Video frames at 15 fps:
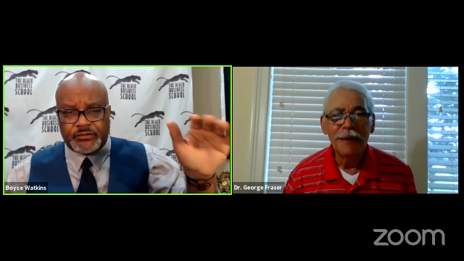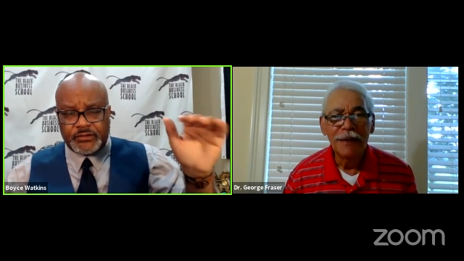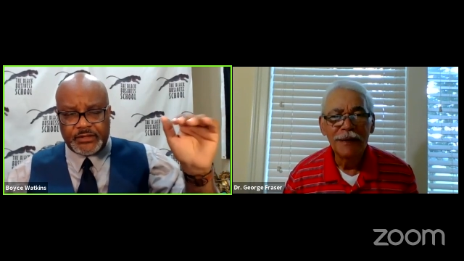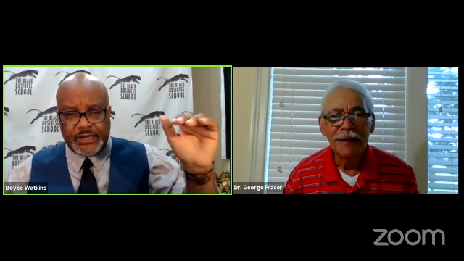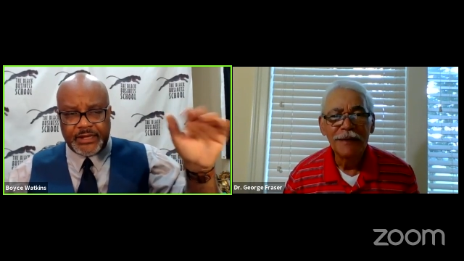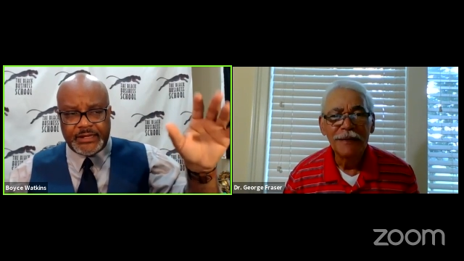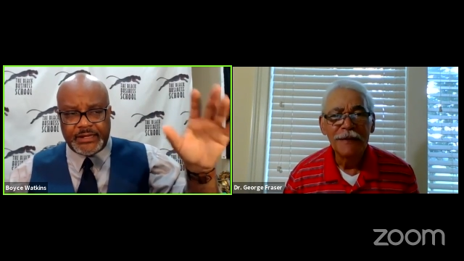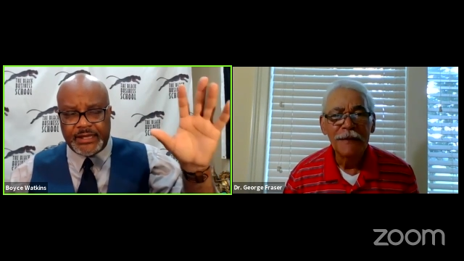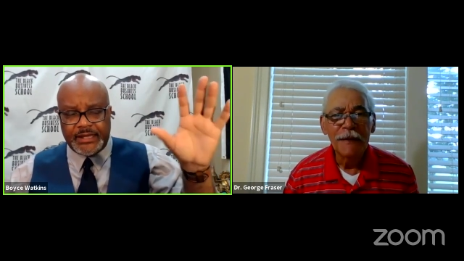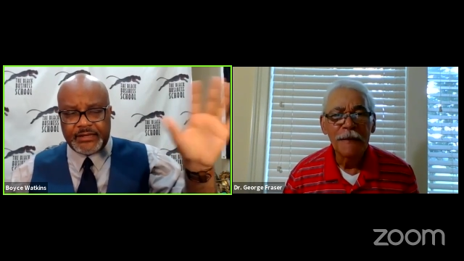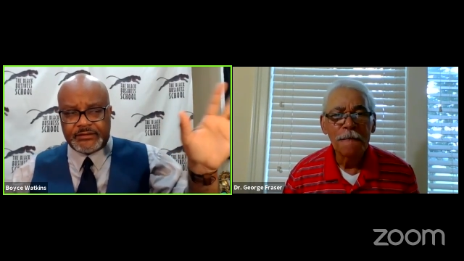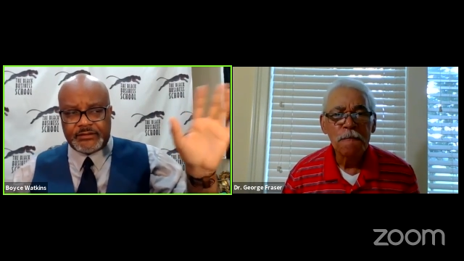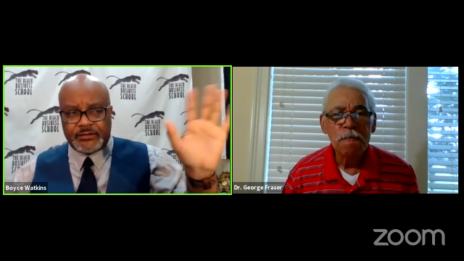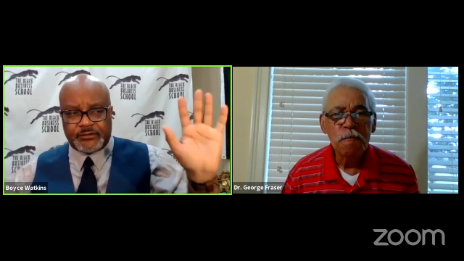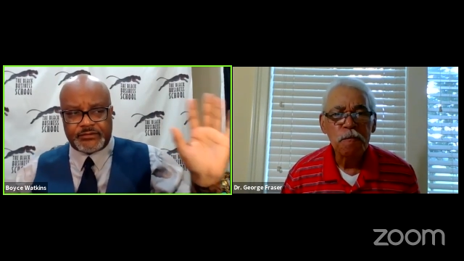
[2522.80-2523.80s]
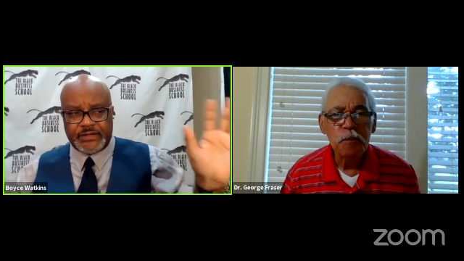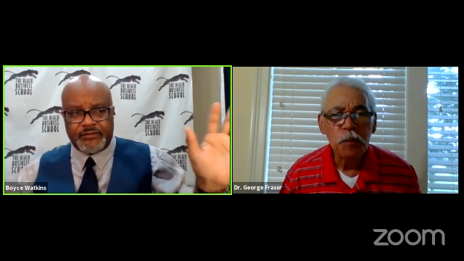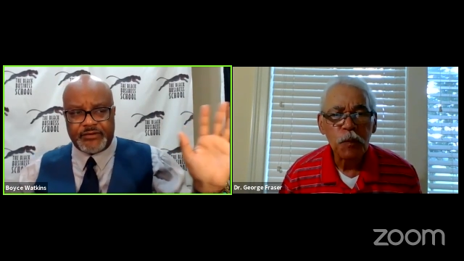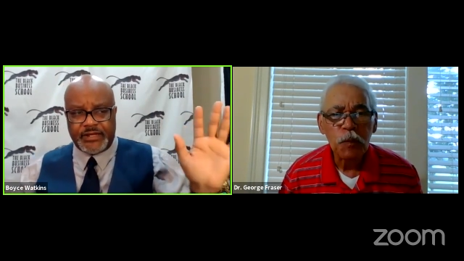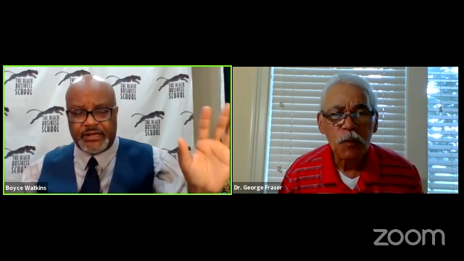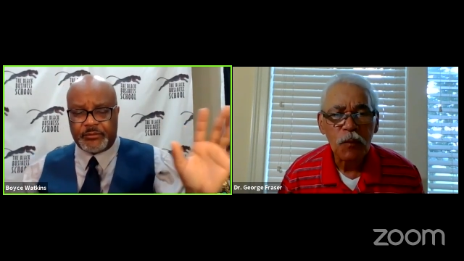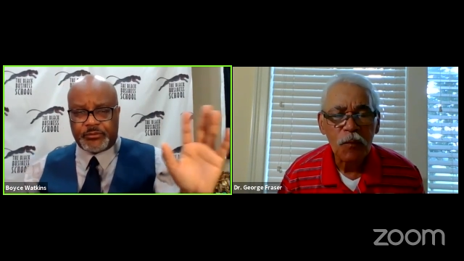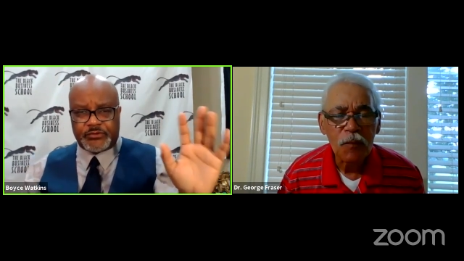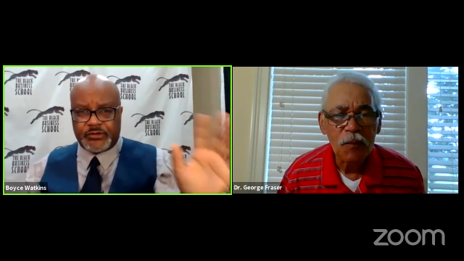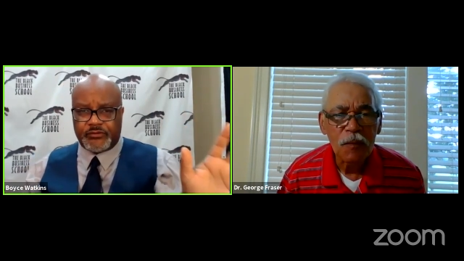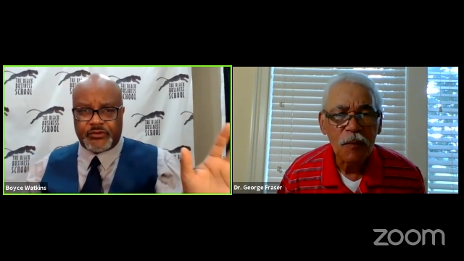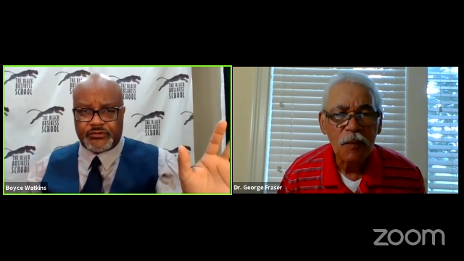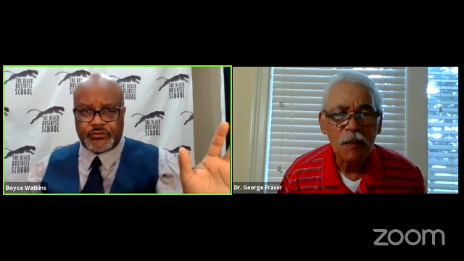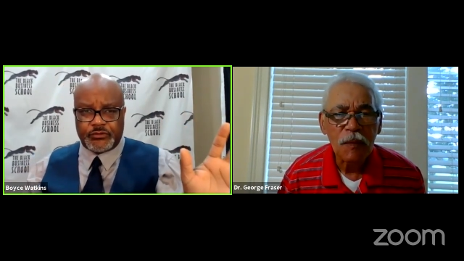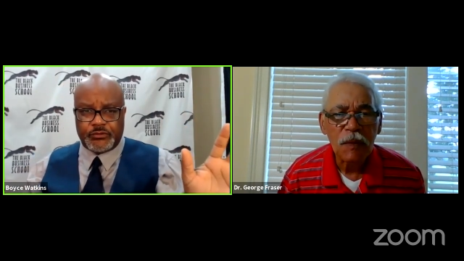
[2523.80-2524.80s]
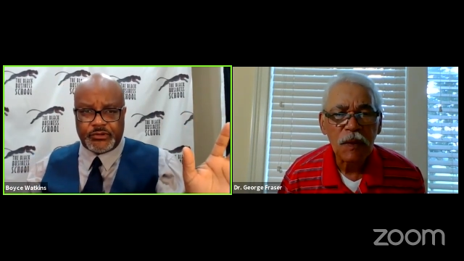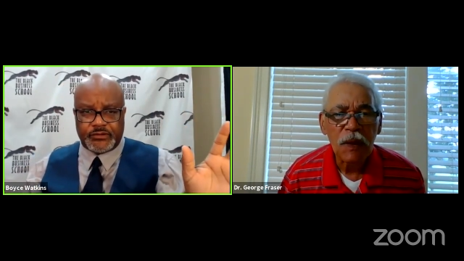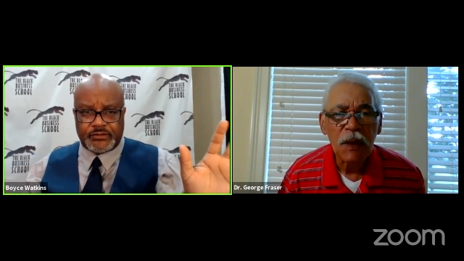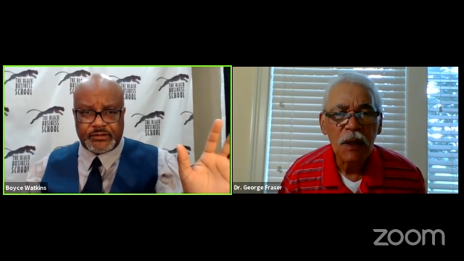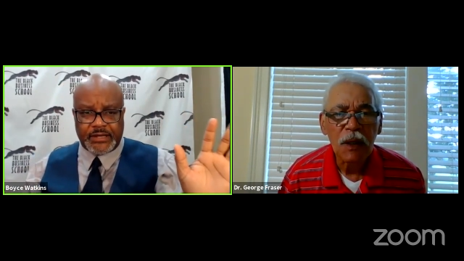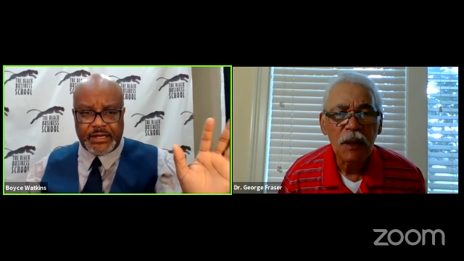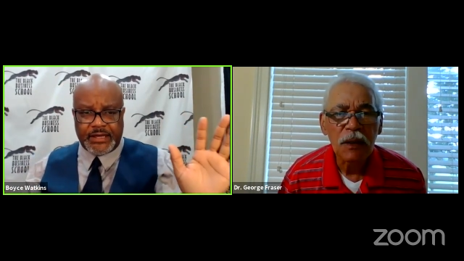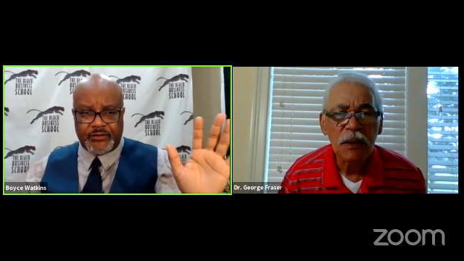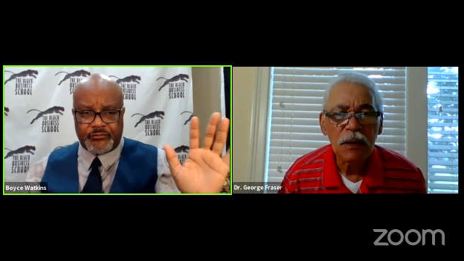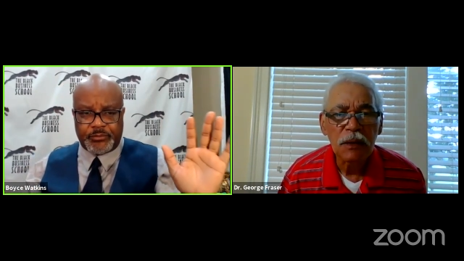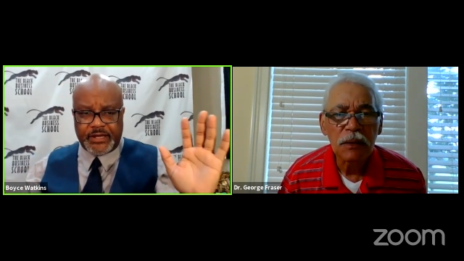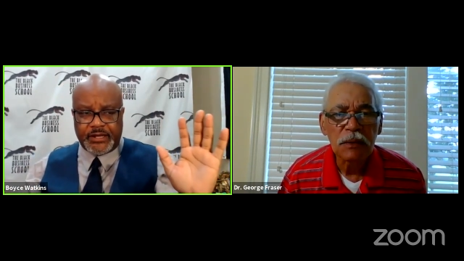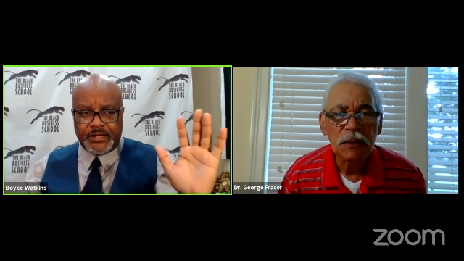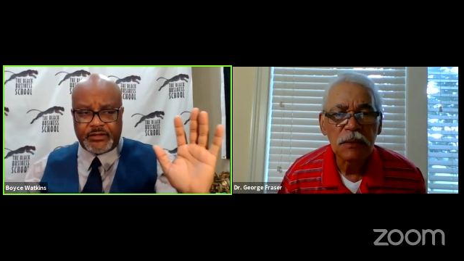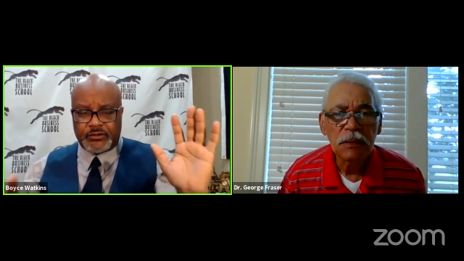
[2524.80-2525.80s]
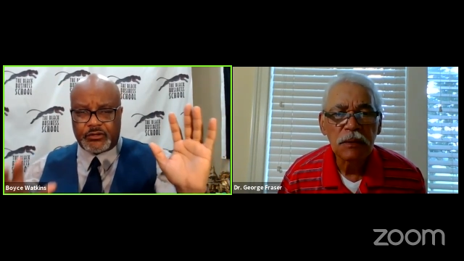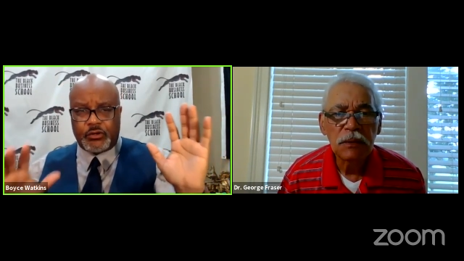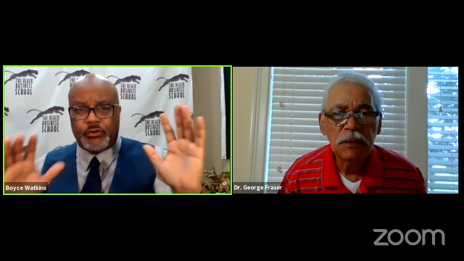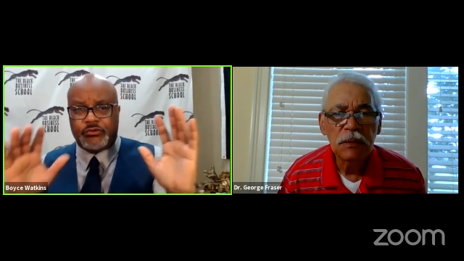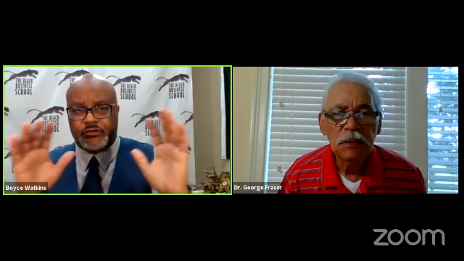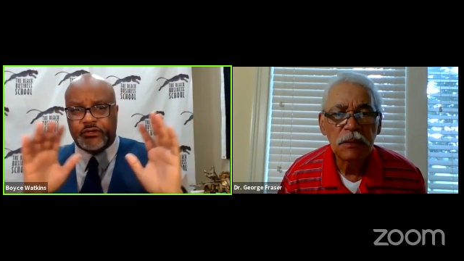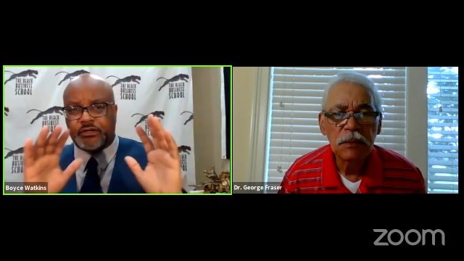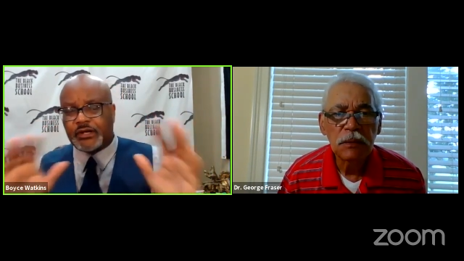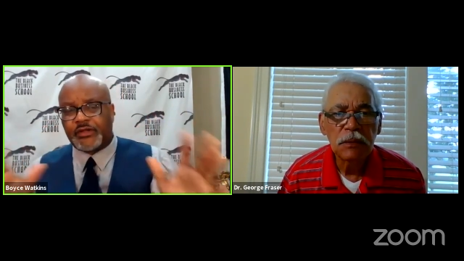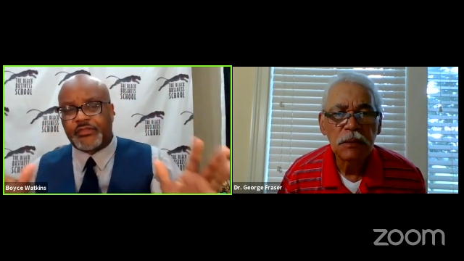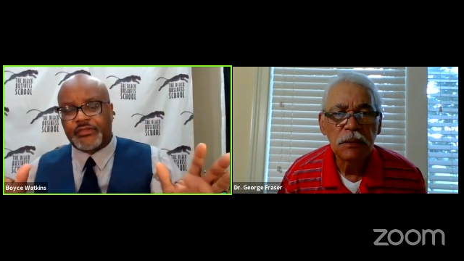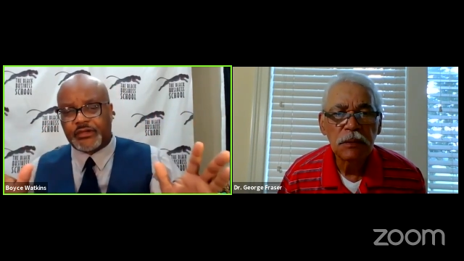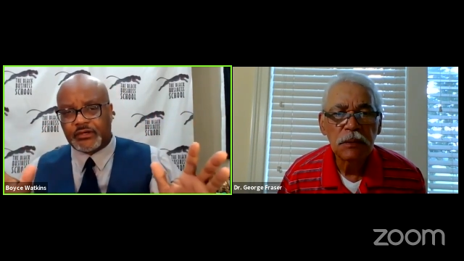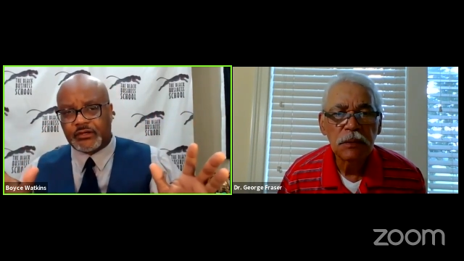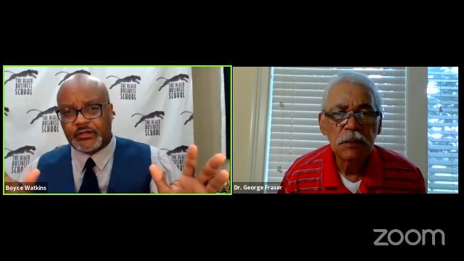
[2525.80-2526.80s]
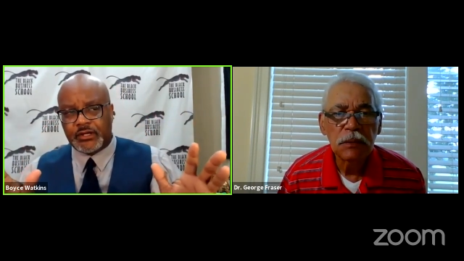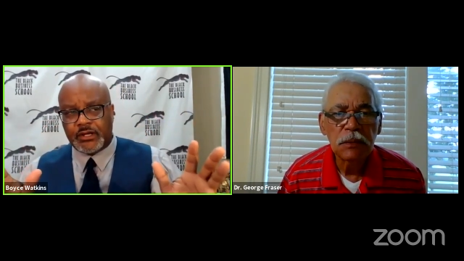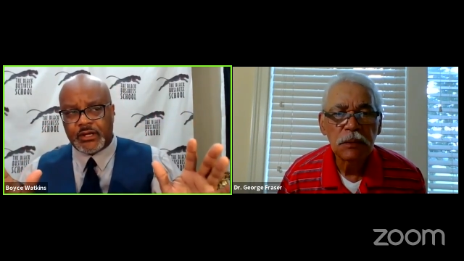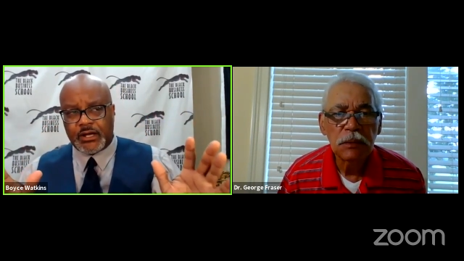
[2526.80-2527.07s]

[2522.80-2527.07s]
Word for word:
Speaker 1: of the 70-80% of our students have paid close to nothing.